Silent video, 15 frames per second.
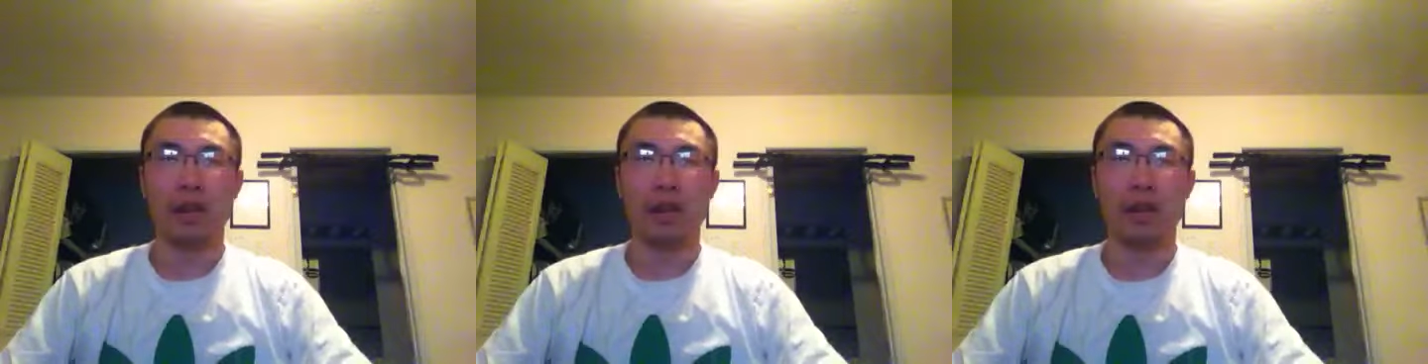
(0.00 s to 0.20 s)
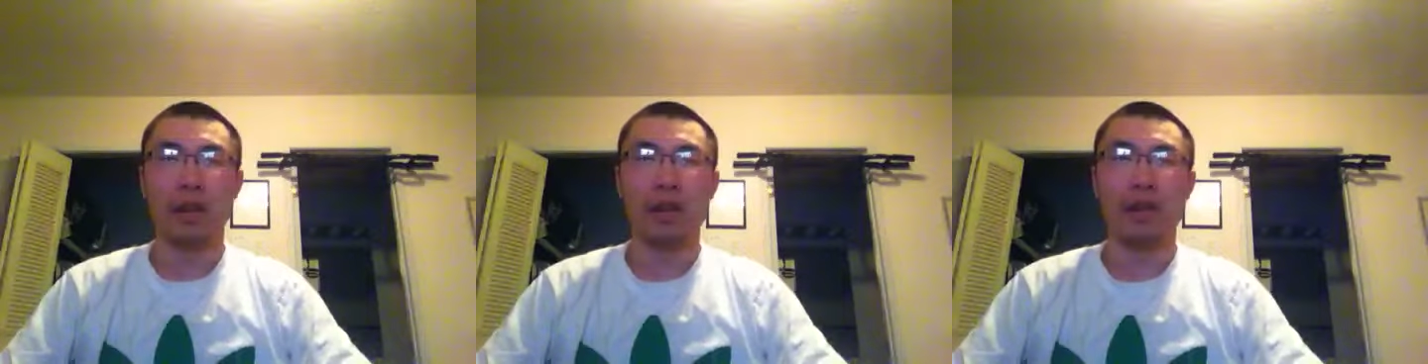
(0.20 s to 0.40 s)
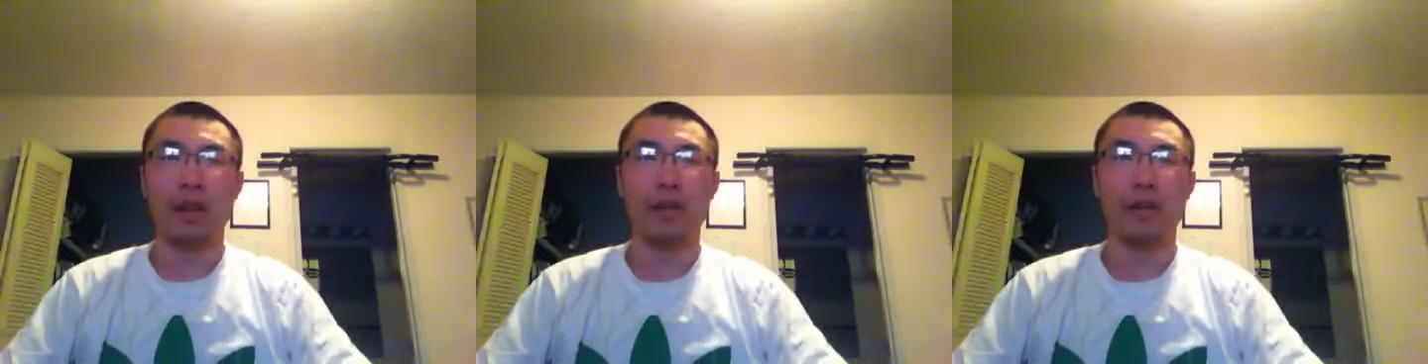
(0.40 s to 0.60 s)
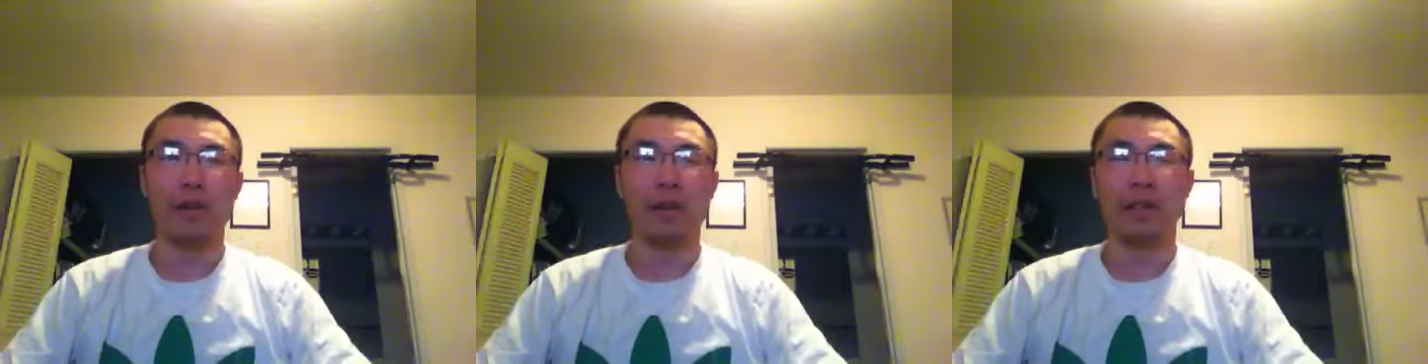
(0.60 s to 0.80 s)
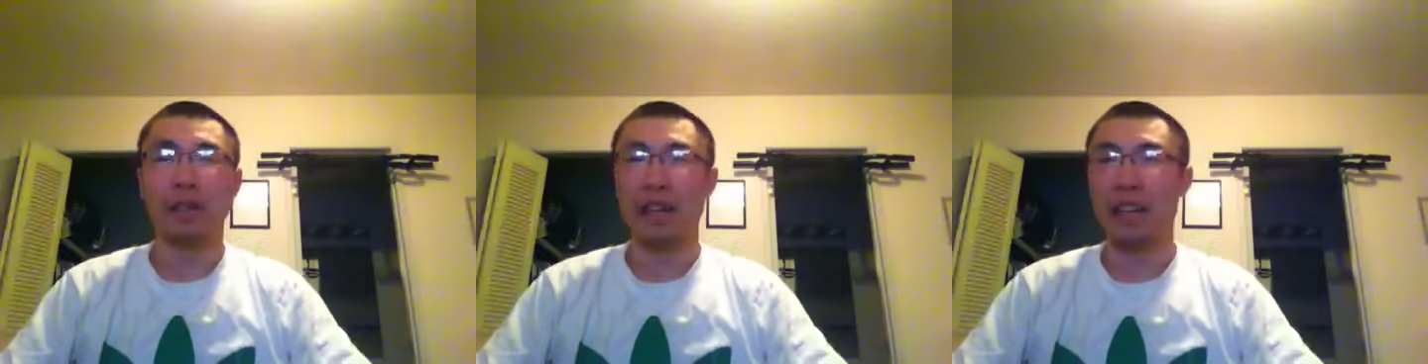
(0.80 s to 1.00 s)

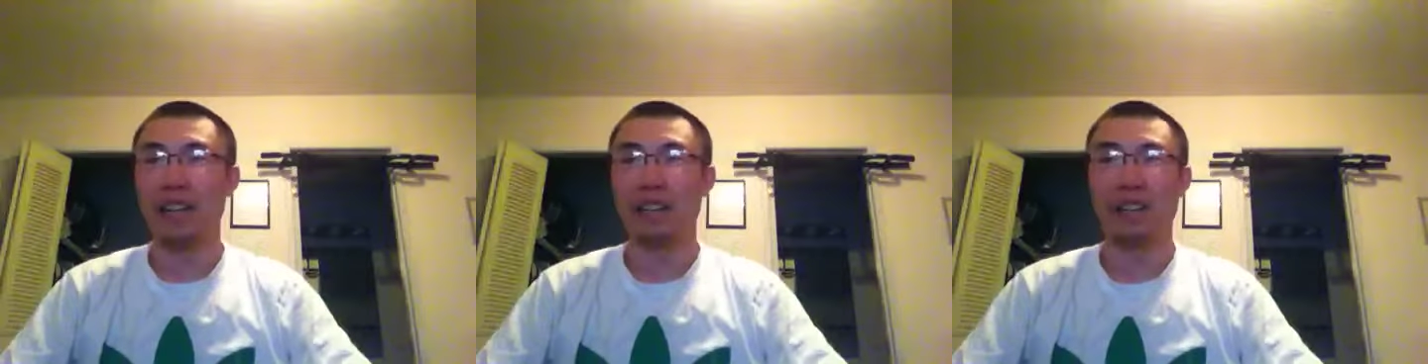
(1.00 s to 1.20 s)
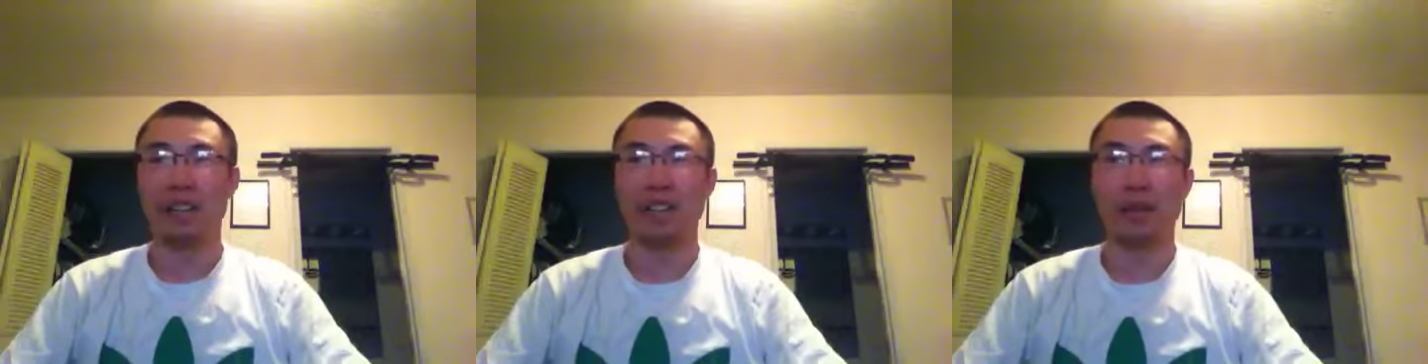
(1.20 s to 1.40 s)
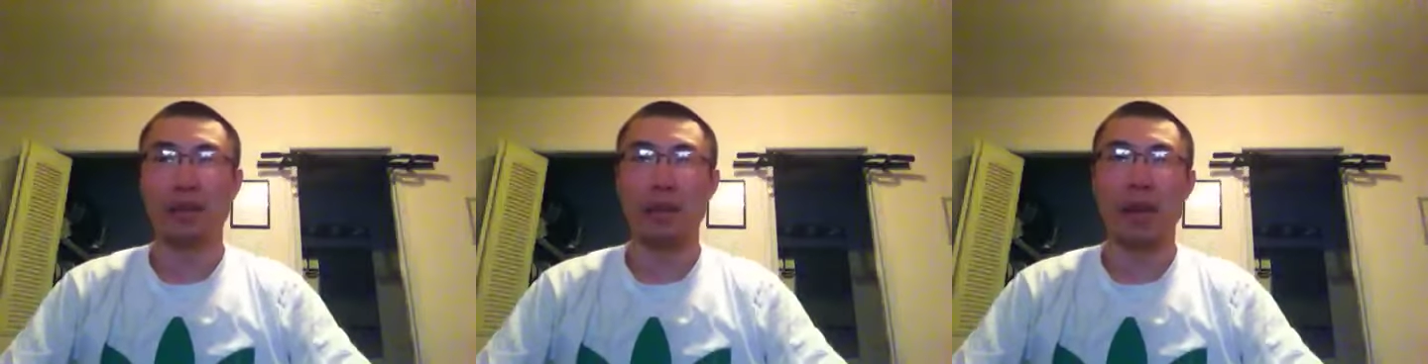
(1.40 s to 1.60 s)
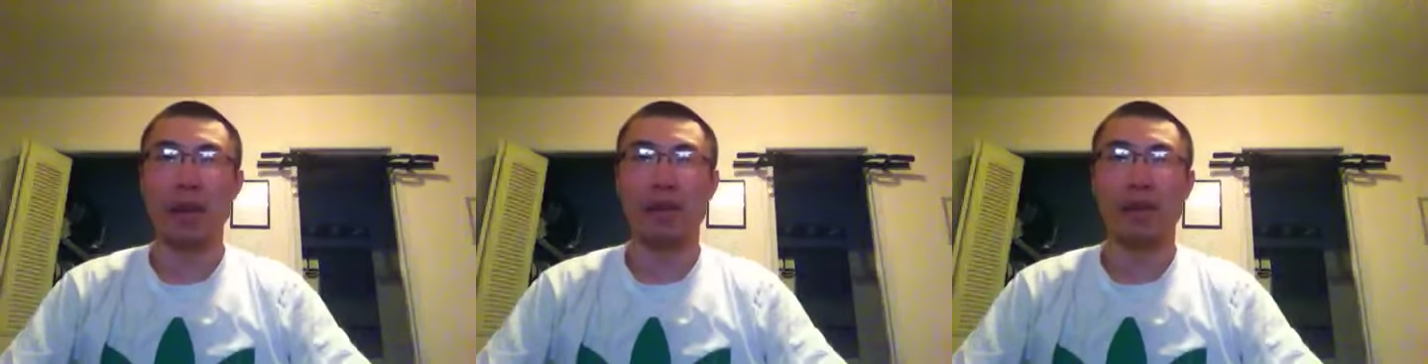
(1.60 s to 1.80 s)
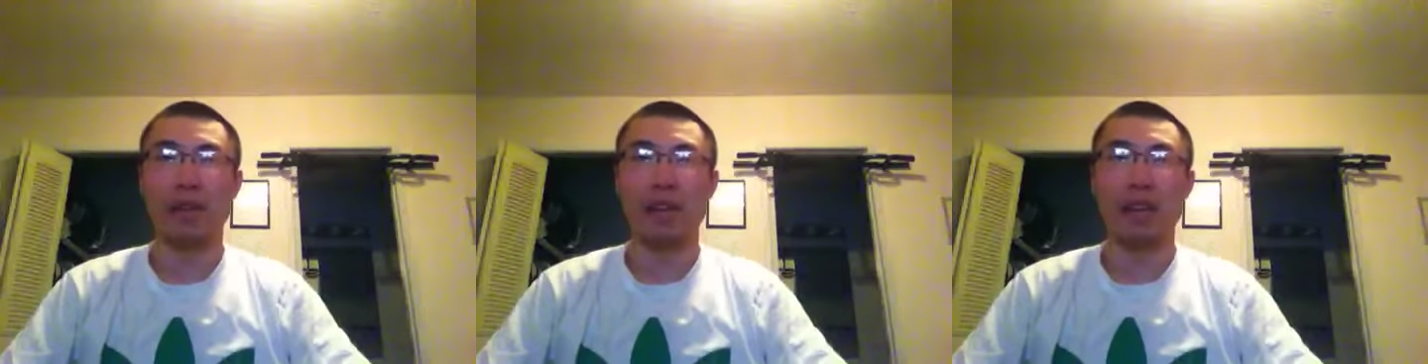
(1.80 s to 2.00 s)
Guy starts a
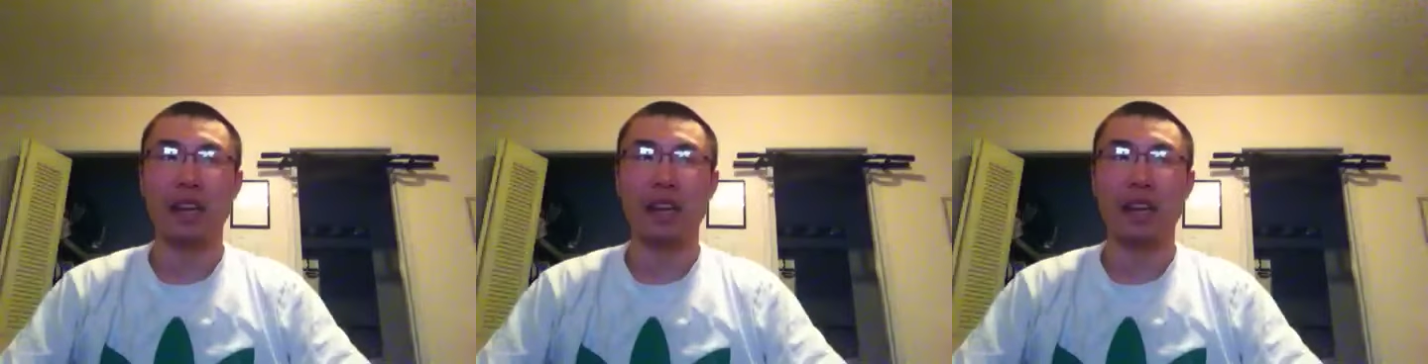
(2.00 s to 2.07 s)
mount